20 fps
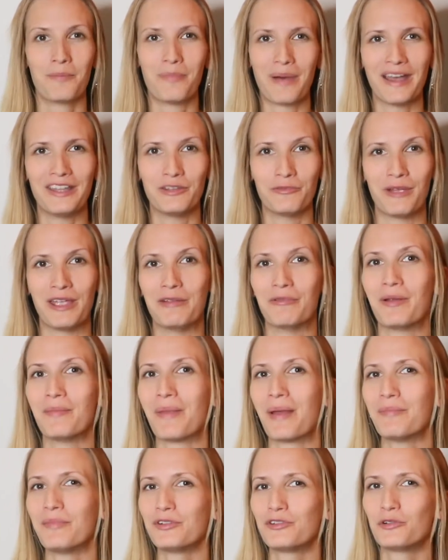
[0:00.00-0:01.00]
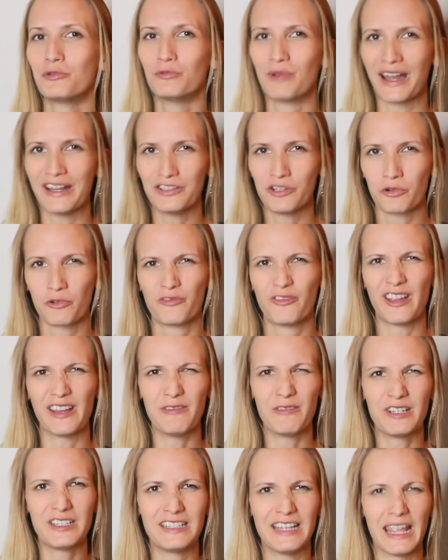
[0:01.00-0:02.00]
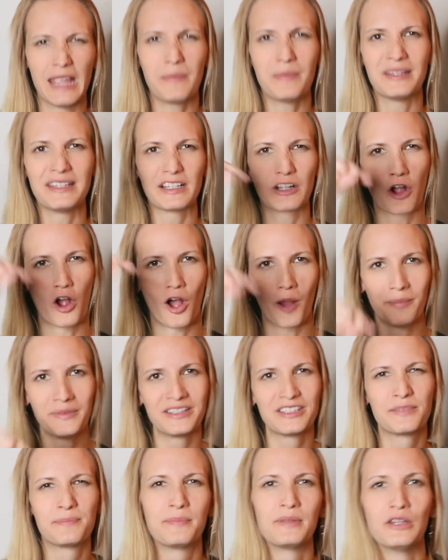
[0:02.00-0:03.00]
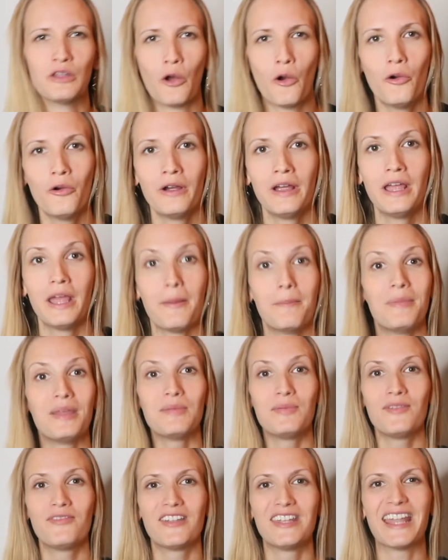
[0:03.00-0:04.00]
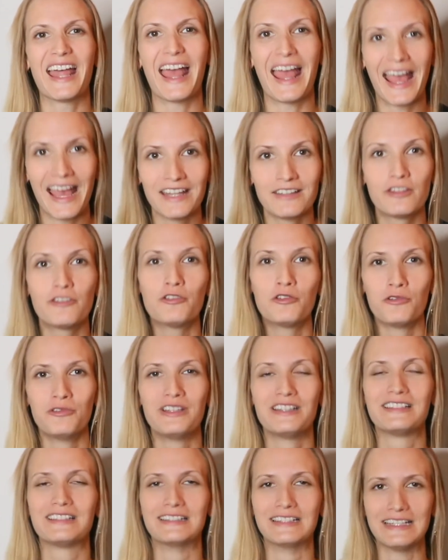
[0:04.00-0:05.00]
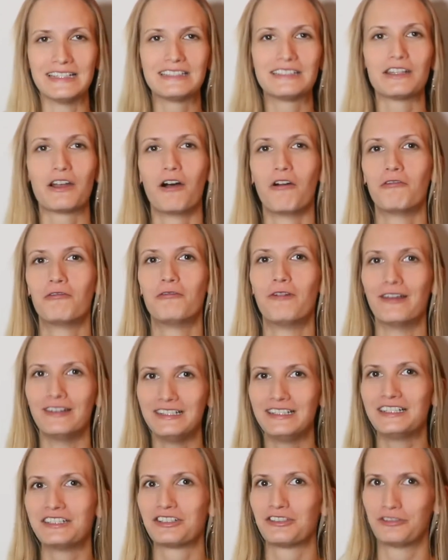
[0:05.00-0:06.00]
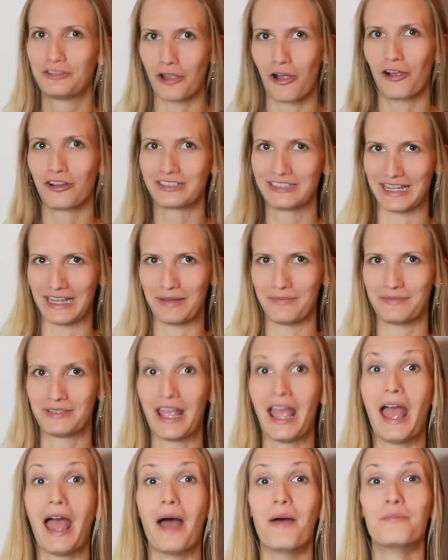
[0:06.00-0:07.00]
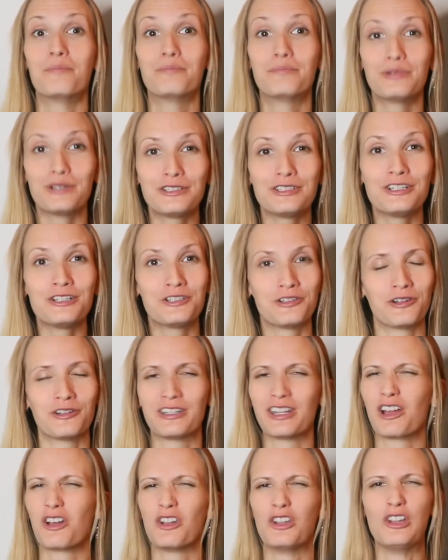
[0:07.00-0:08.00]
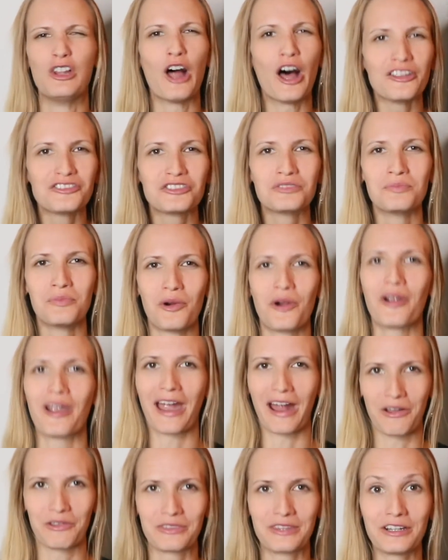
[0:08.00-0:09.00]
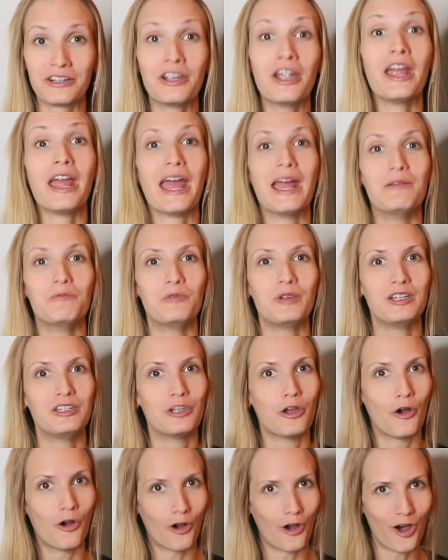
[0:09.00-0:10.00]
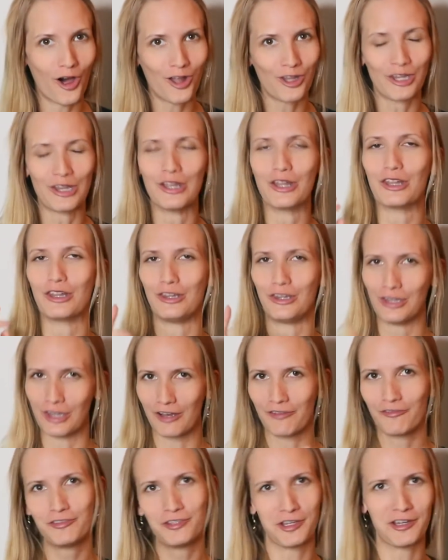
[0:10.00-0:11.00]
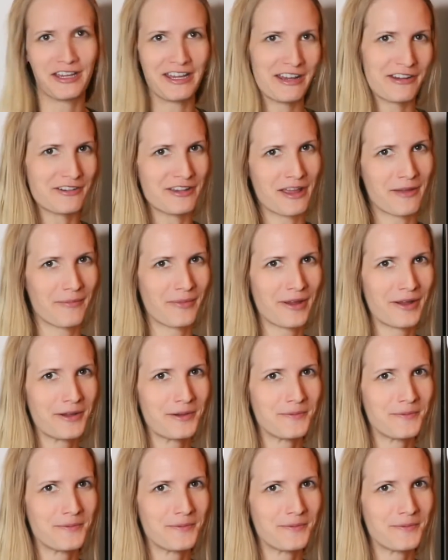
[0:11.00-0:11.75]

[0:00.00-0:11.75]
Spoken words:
By the way, remember to write your favorite name in the comments below. Maybe even add to this list of funniest dog names. I'm pretty sure there are lots more out there and we'd all love to hear them.